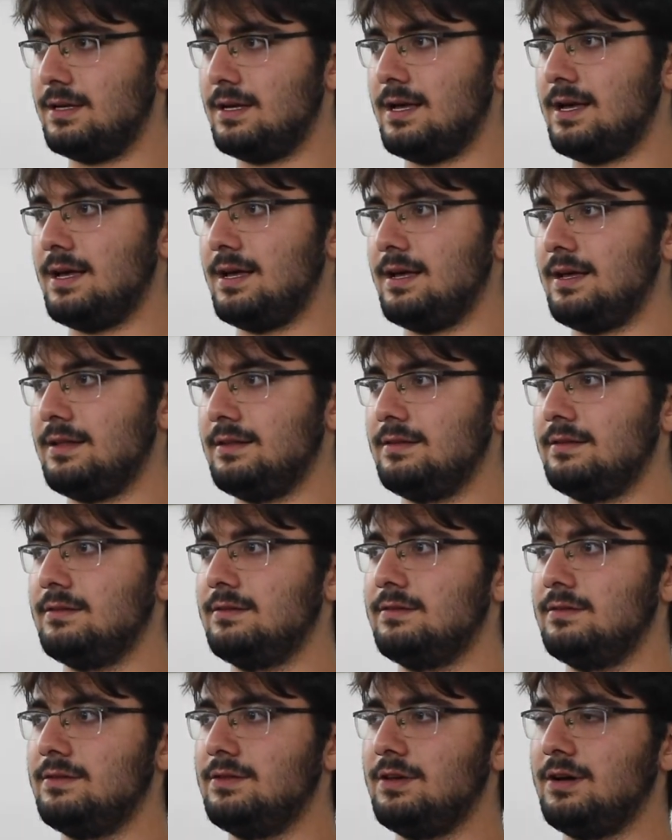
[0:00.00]
and
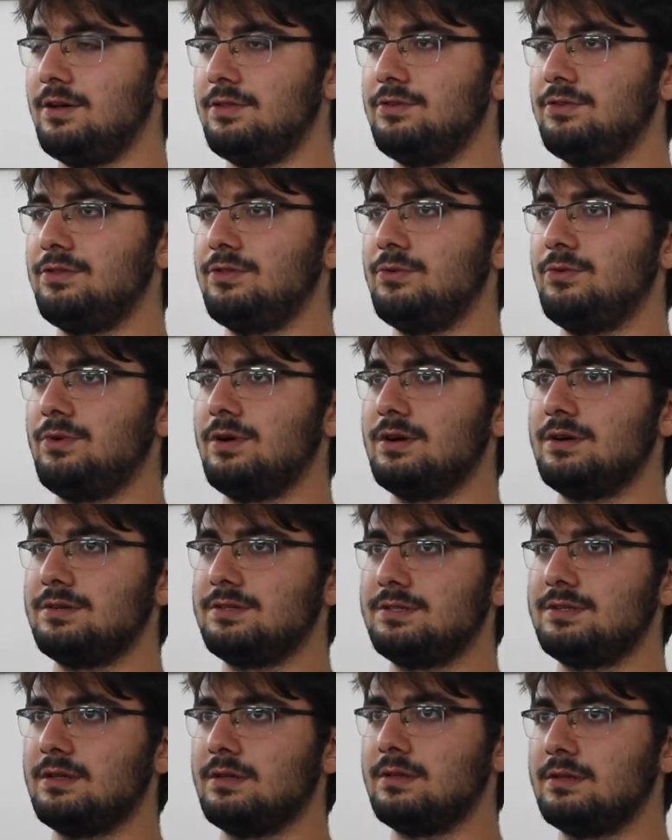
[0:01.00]
the other 2 are
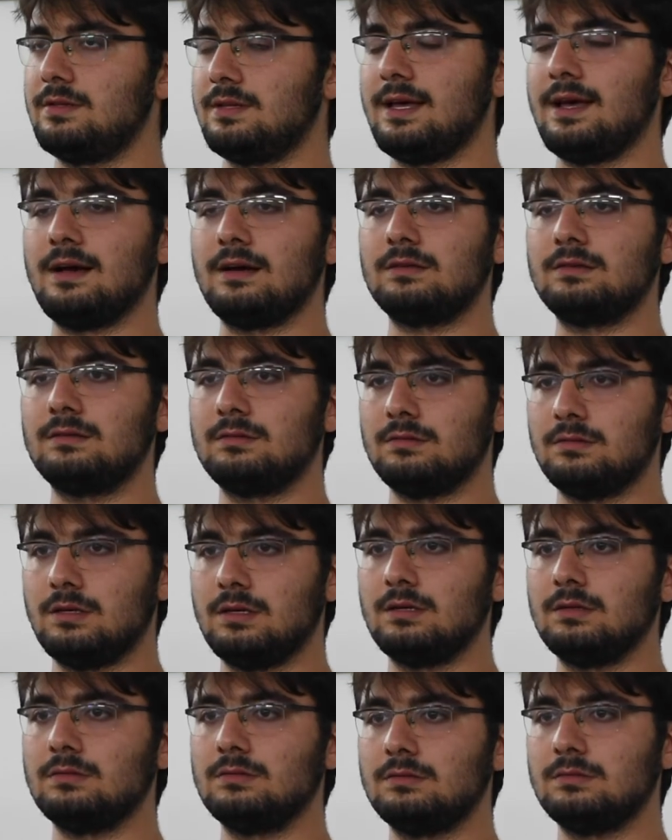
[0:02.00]
still intact.
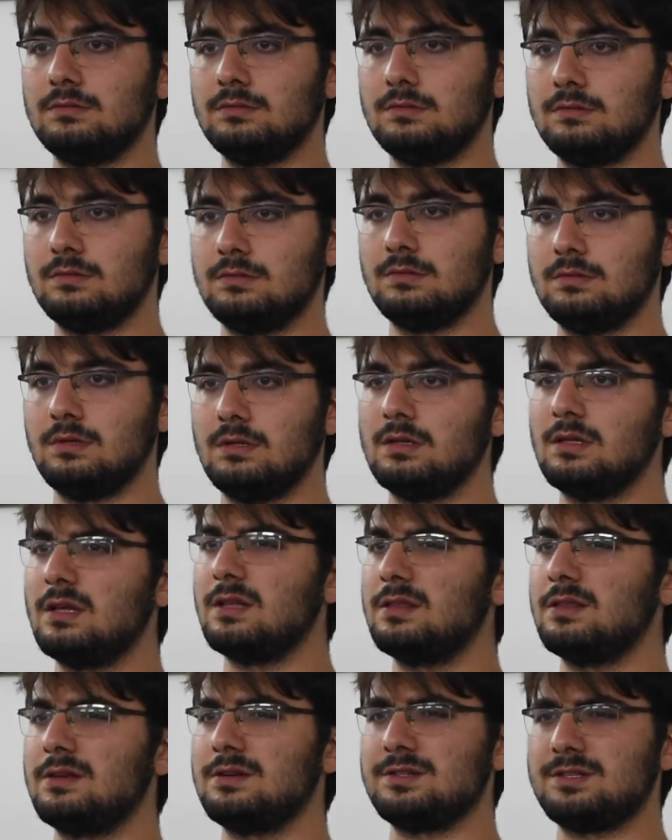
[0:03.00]
Yeah, and
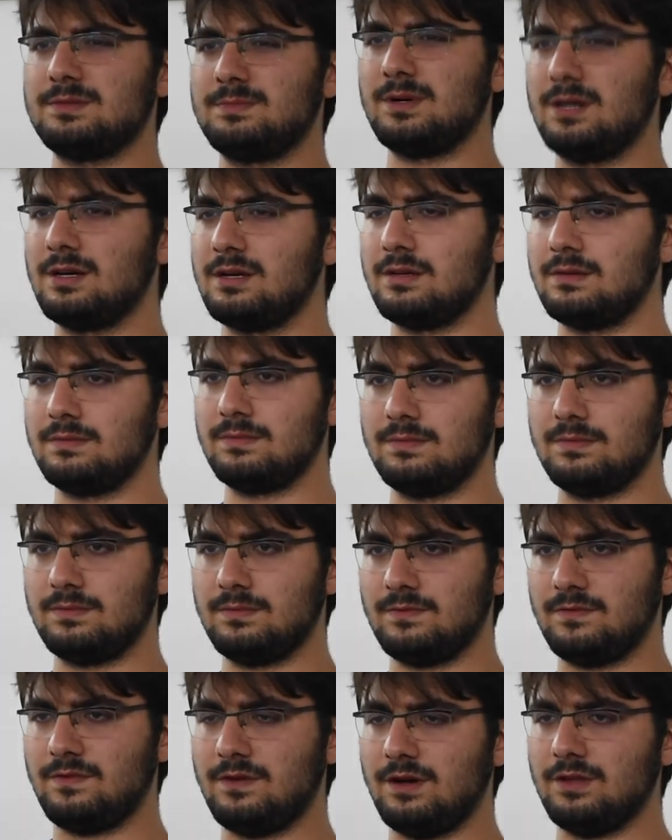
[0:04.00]
then there's my
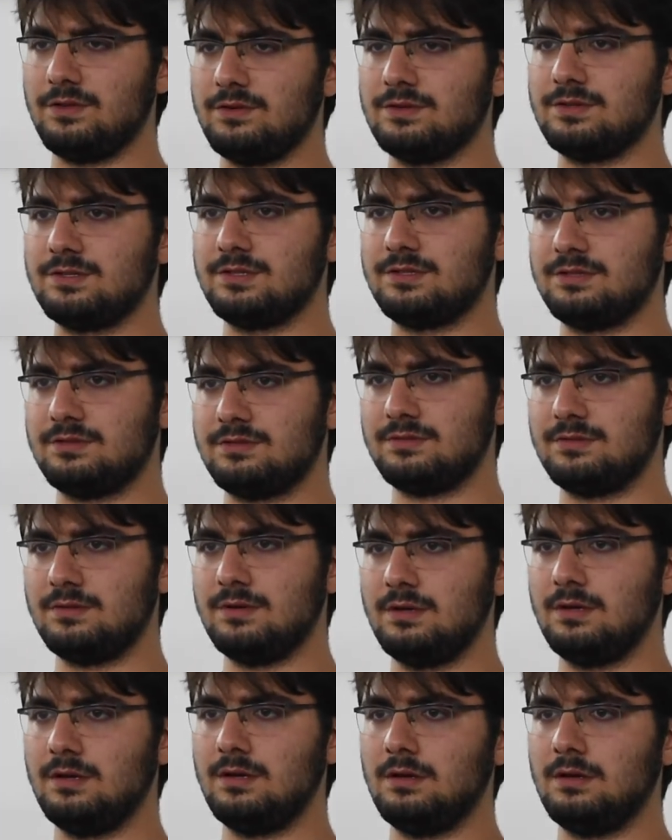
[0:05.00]
father's